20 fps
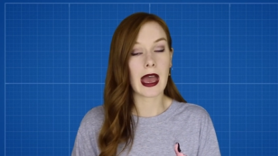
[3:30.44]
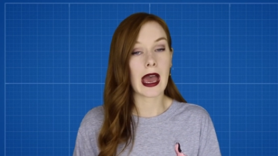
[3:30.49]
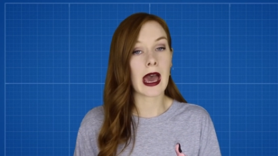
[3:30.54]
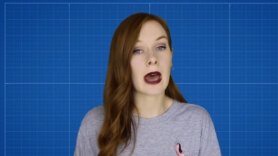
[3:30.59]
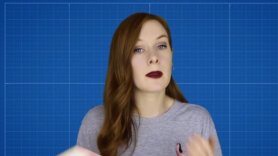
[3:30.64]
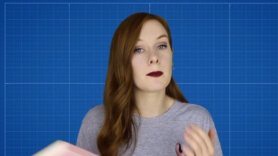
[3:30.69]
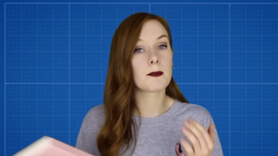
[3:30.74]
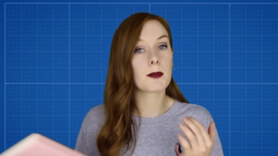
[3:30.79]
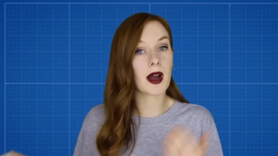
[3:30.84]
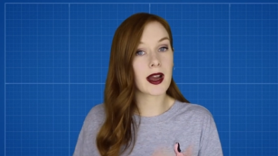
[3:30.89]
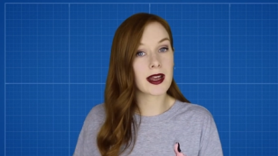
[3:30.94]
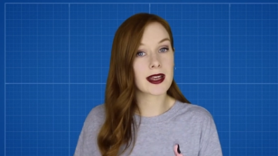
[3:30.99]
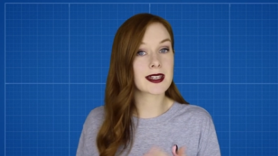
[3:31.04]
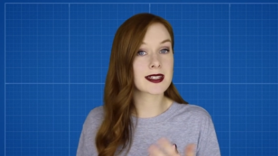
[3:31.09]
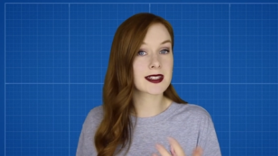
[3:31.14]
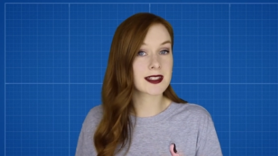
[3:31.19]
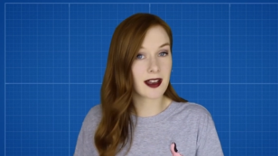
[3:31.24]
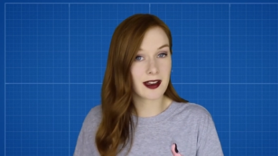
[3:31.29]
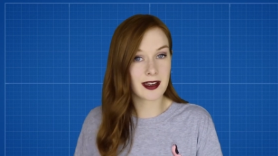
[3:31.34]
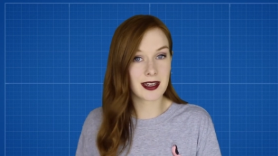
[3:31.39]
and biased
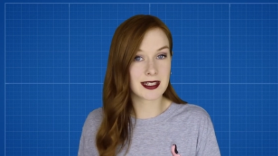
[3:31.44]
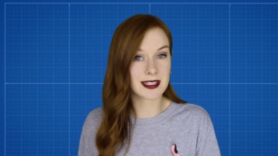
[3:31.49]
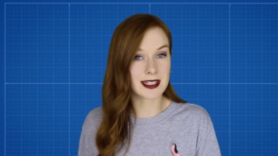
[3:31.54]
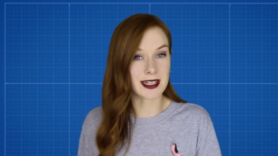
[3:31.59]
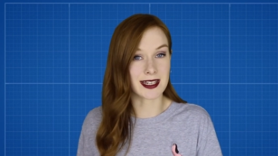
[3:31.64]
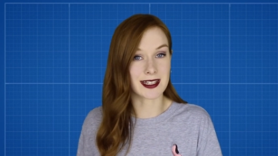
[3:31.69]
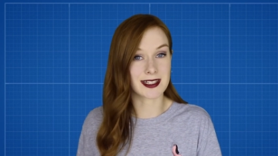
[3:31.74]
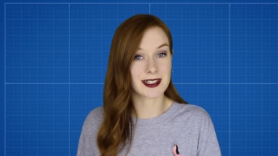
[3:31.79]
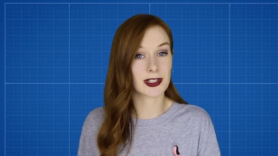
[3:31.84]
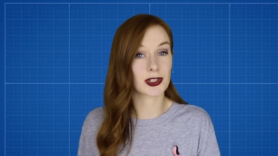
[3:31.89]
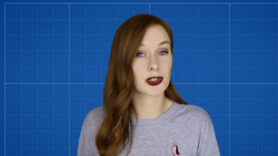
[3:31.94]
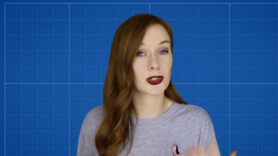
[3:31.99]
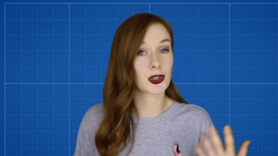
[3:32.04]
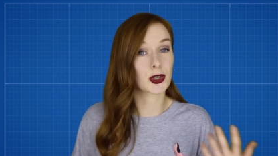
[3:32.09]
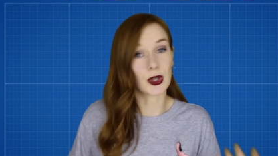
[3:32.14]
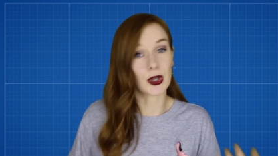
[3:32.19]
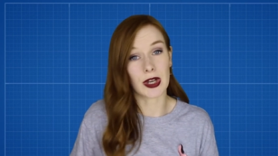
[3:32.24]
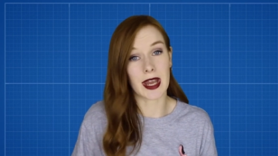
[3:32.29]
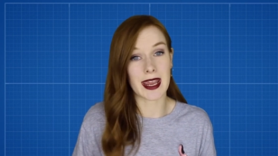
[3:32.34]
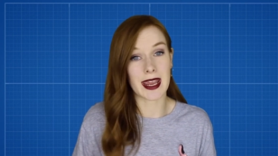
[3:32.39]
scientists
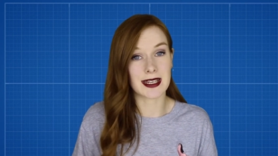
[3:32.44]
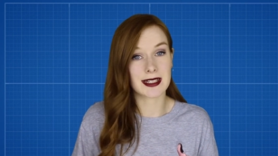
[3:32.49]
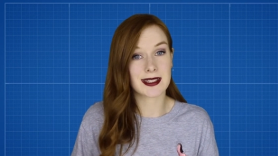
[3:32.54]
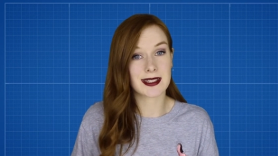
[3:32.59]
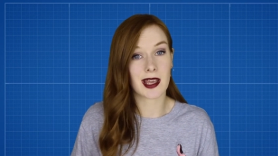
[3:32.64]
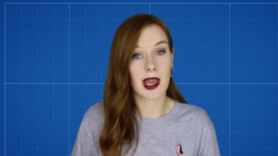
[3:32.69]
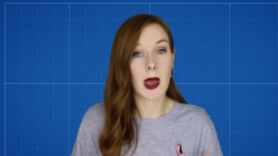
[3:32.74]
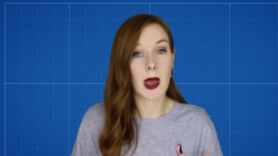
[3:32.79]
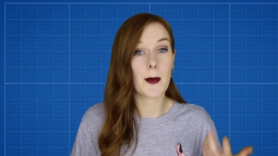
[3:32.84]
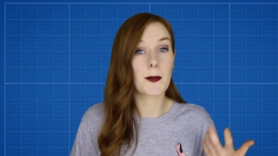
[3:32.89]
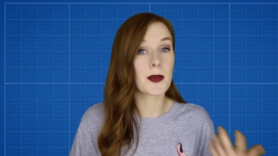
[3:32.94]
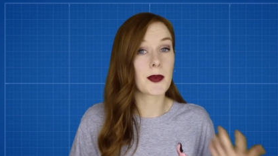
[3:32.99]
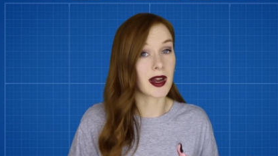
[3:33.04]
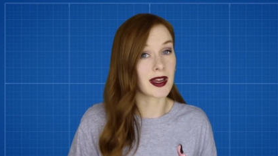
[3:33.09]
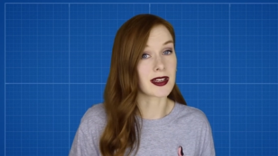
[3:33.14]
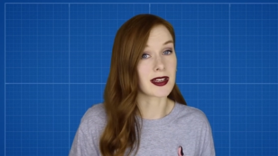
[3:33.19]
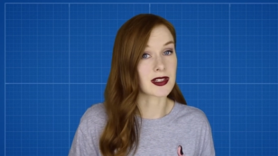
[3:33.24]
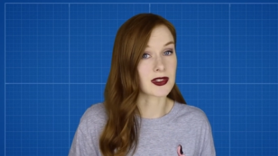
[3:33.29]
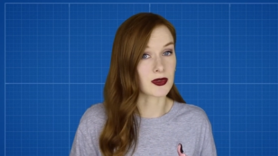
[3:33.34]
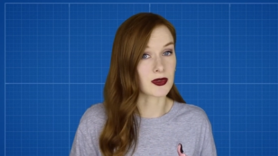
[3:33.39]
create
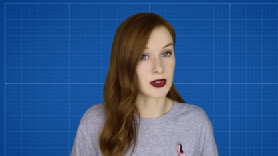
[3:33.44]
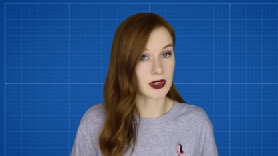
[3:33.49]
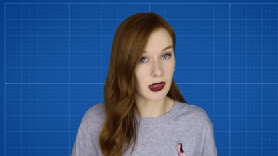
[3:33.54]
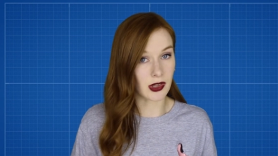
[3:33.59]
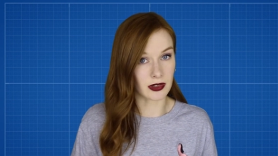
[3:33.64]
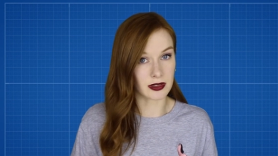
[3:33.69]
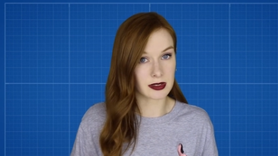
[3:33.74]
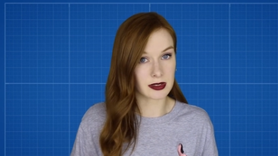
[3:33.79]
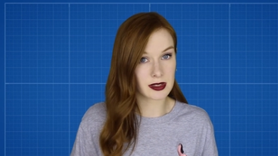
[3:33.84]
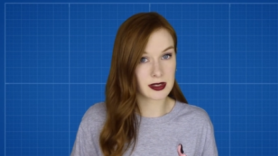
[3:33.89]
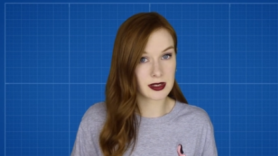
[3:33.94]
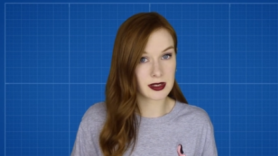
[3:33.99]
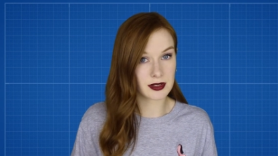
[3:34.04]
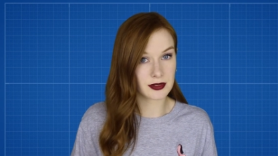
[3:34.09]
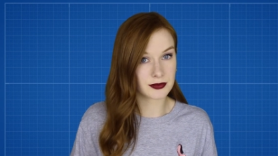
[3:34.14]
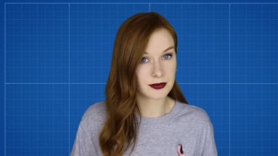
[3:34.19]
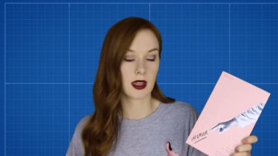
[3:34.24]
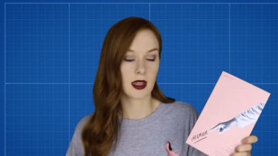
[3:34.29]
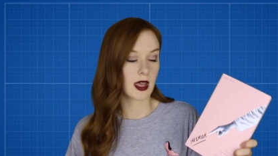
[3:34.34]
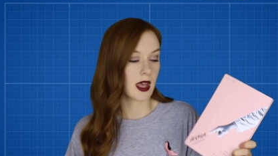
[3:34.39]
biased results.
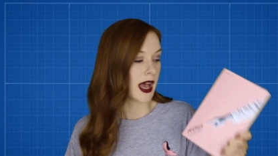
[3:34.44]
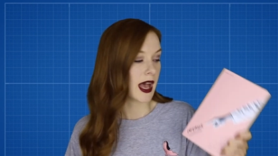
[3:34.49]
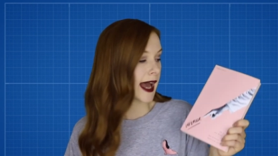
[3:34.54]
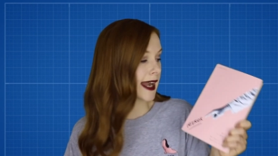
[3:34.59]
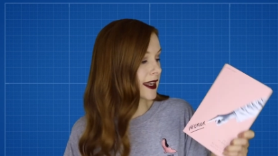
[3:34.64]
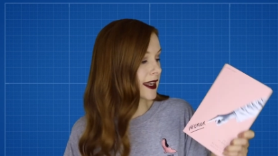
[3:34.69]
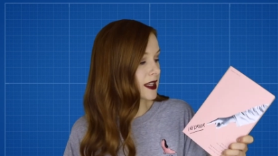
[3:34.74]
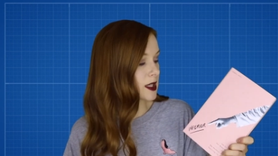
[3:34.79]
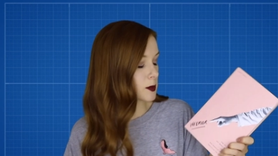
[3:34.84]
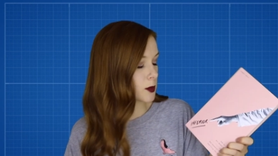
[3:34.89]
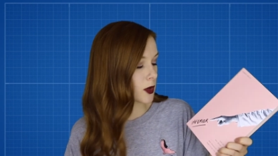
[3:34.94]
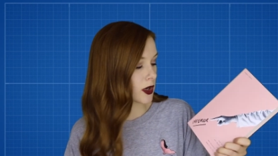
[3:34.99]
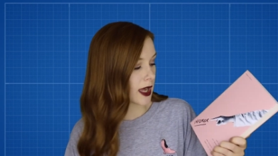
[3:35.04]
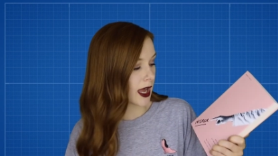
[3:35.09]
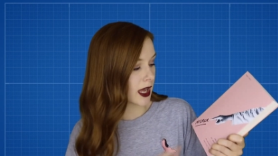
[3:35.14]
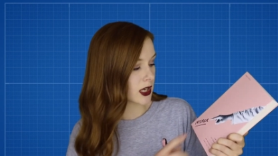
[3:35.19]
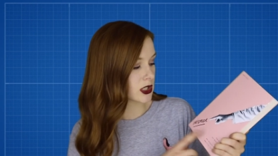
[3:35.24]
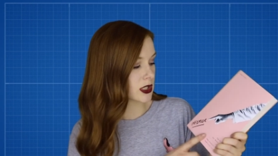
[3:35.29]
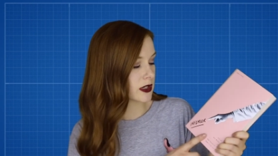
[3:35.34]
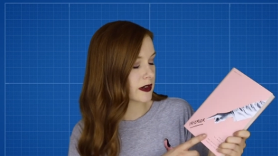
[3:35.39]
And in this book,
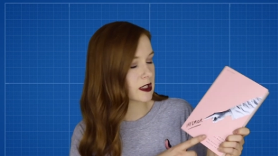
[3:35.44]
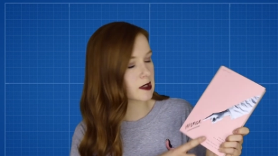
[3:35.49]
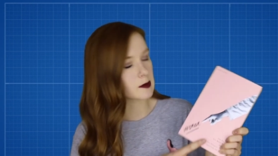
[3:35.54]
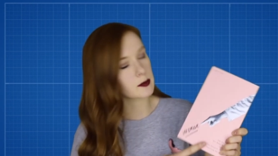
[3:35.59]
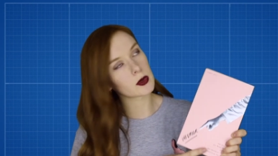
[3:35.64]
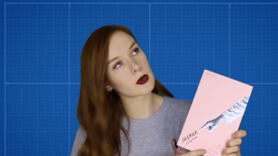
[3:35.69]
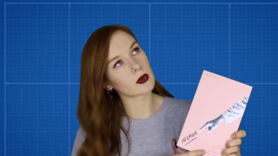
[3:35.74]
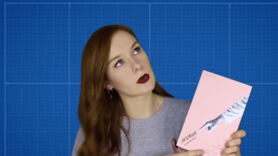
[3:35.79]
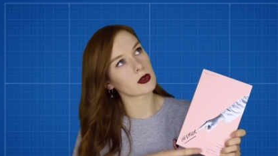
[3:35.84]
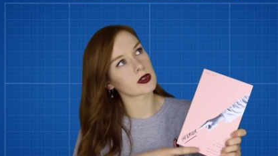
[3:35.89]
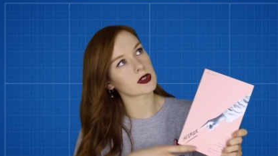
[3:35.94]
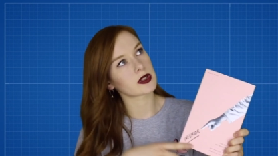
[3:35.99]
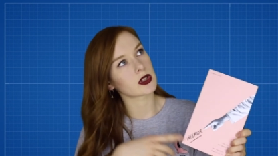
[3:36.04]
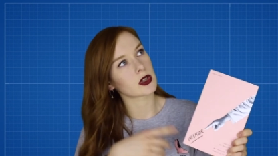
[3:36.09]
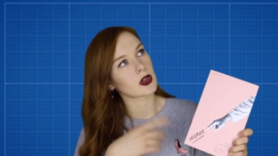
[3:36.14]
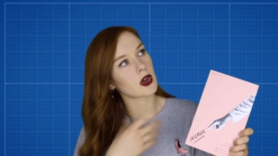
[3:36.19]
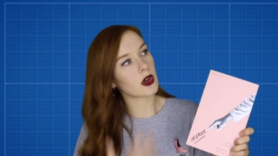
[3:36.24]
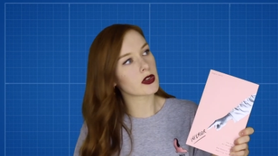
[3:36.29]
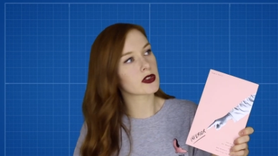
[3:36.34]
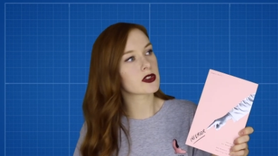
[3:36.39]
Angela explores the
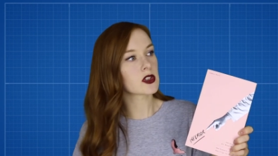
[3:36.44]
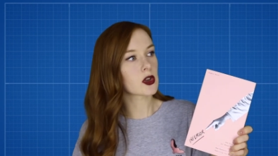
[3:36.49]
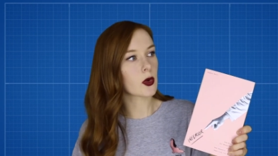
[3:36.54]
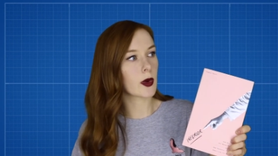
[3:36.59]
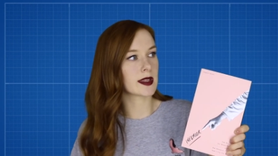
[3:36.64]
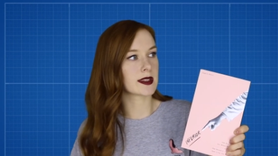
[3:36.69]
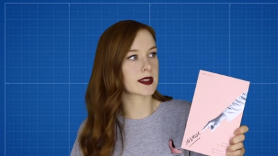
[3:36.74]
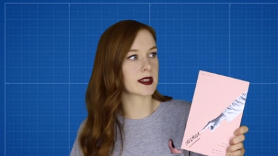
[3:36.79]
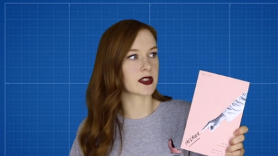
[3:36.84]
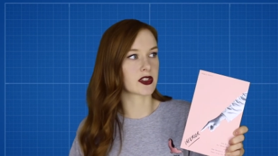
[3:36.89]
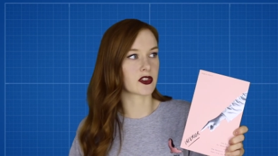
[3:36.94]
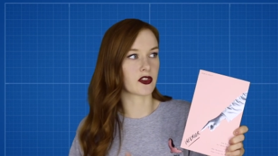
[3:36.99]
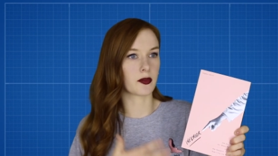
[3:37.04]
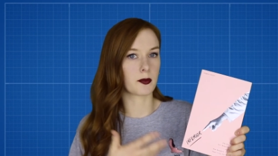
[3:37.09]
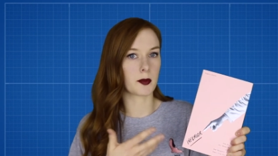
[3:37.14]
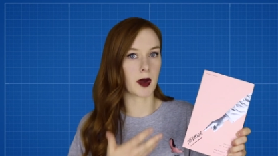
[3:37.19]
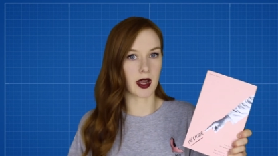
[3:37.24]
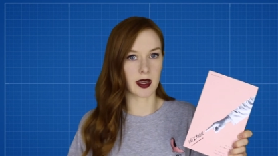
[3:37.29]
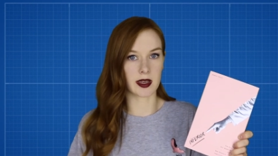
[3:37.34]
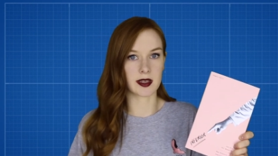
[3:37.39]
consequences of
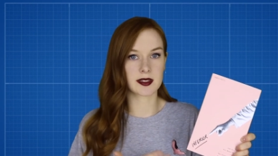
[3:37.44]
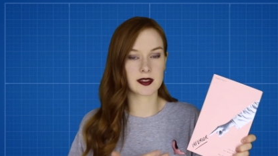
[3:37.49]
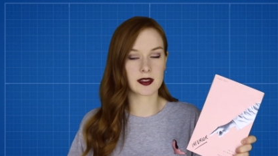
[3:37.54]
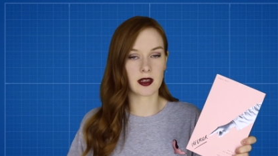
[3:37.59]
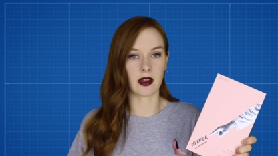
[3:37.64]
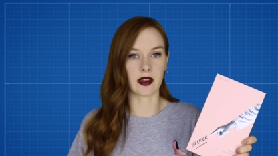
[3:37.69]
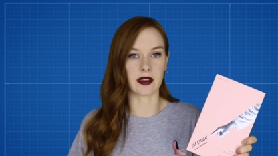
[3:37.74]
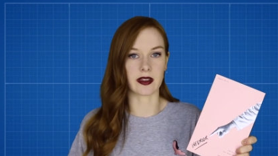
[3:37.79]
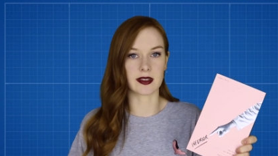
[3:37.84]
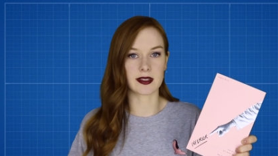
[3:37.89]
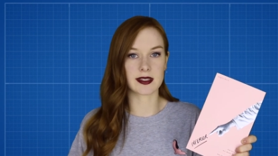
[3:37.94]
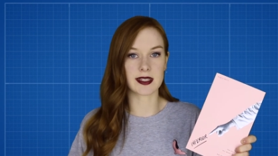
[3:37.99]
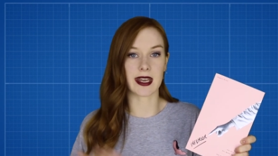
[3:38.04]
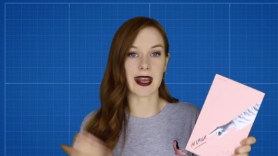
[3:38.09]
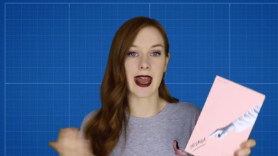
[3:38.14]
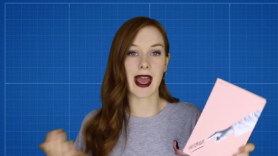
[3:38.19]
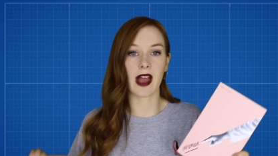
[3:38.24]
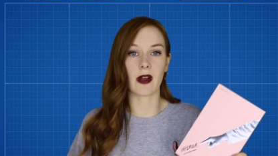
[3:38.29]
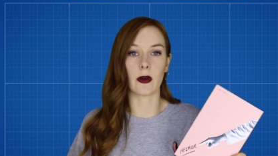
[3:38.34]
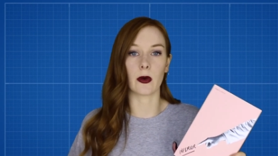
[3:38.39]
biased science in
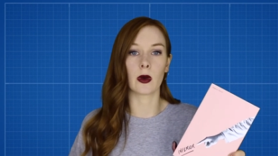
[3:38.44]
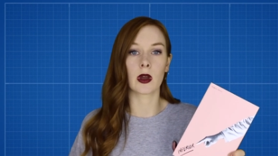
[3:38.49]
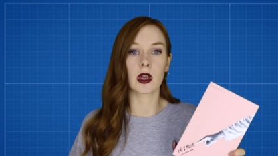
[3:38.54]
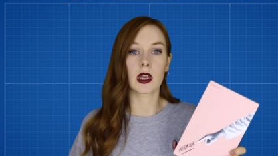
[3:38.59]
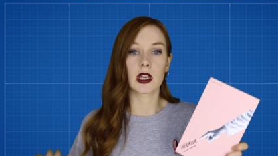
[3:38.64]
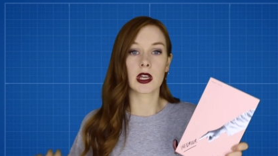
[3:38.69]
how